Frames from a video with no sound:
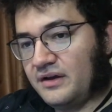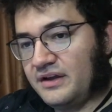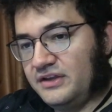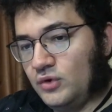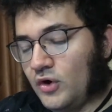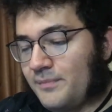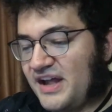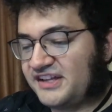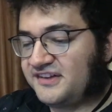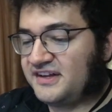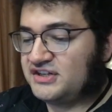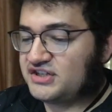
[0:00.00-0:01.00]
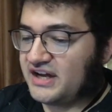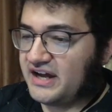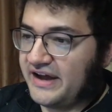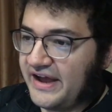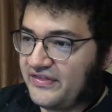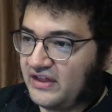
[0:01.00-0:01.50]
your message
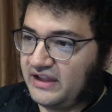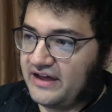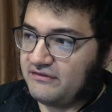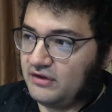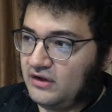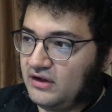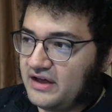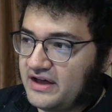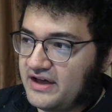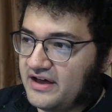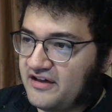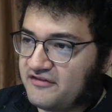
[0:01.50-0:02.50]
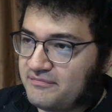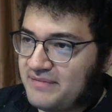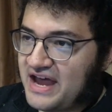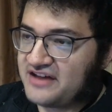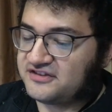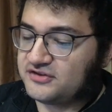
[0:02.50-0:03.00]
and the level of
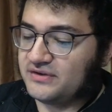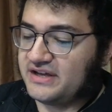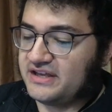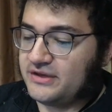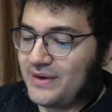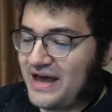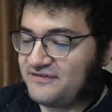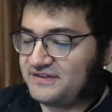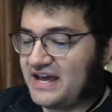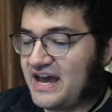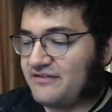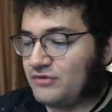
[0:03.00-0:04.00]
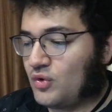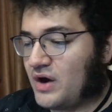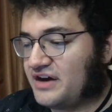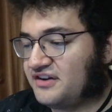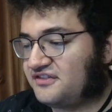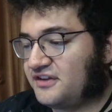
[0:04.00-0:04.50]
mastery you have to have
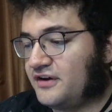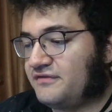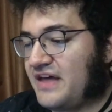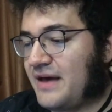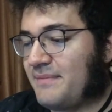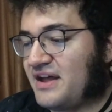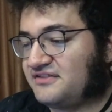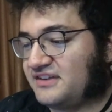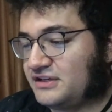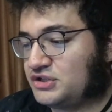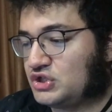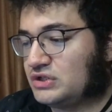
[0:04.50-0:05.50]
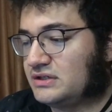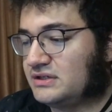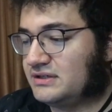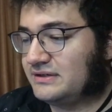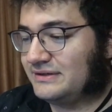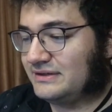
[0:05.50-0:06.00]
required to serve that message.
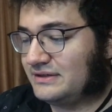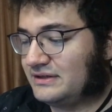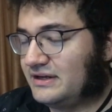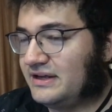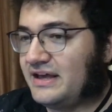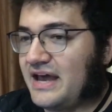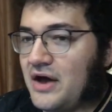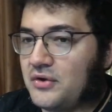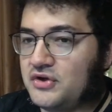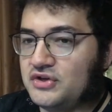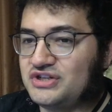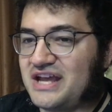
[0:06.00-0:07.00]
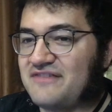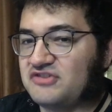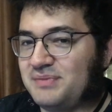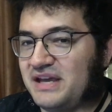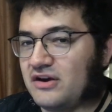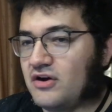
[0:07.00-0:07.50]
How good you have to
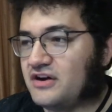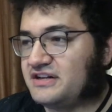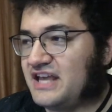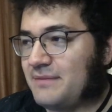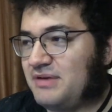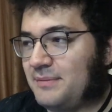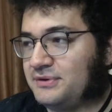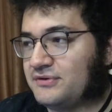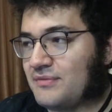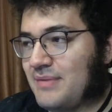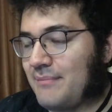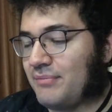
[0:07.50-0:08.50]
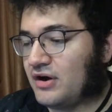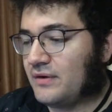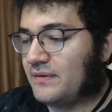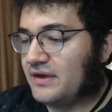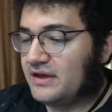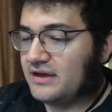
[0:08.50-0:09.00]
be at art to get people to remember.
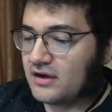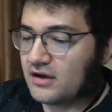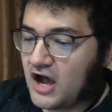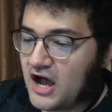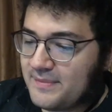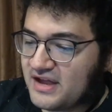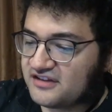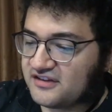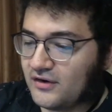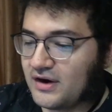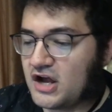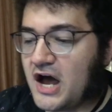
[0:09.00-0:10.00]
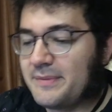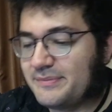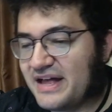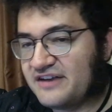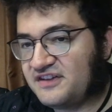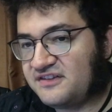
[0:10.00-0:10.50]
Comics are a common
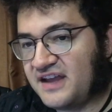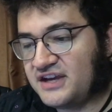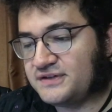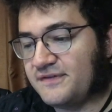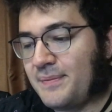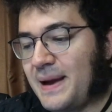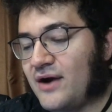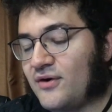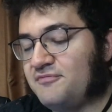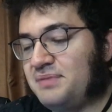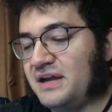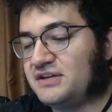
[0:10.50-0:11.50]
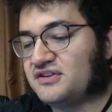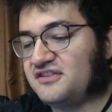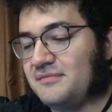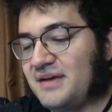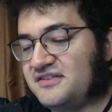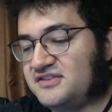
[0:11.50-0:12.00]
manifestation of the power of pictures
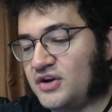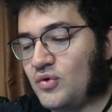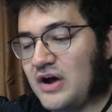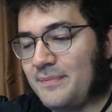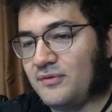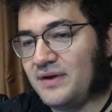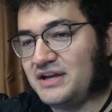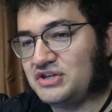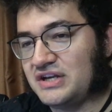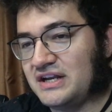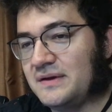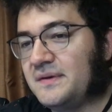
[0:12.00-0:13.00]
and messaging cooperation.